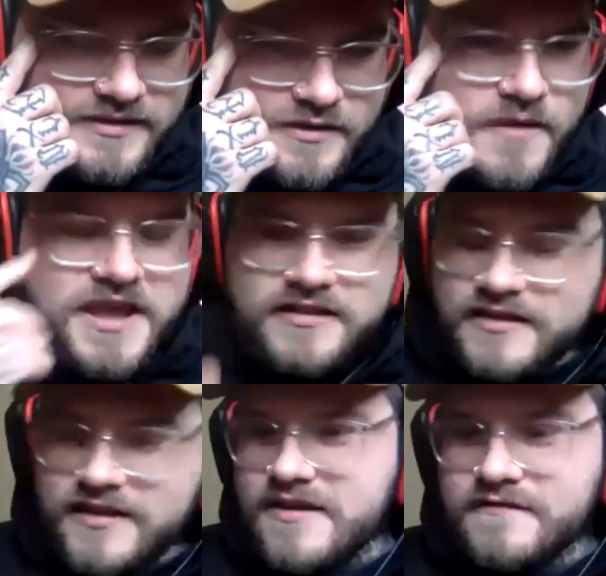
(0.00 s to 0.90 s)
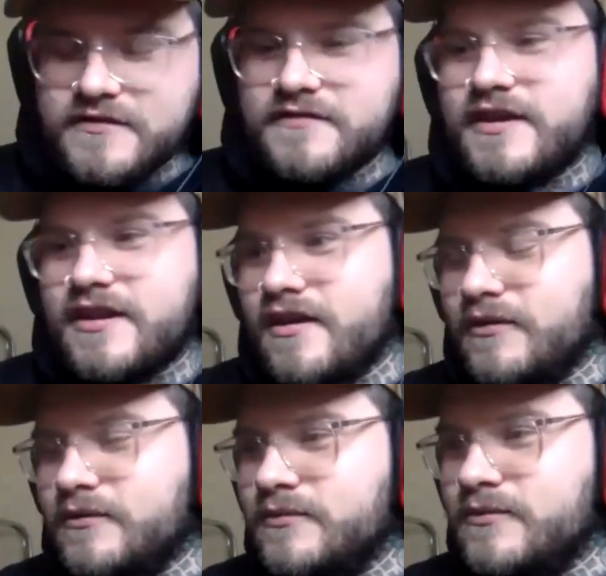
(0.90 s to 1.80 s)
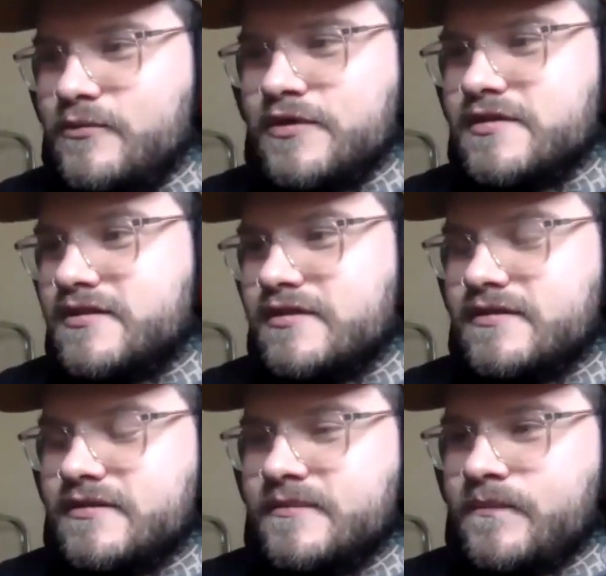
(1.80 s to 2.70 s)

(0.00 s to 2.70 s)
the main thing for the video was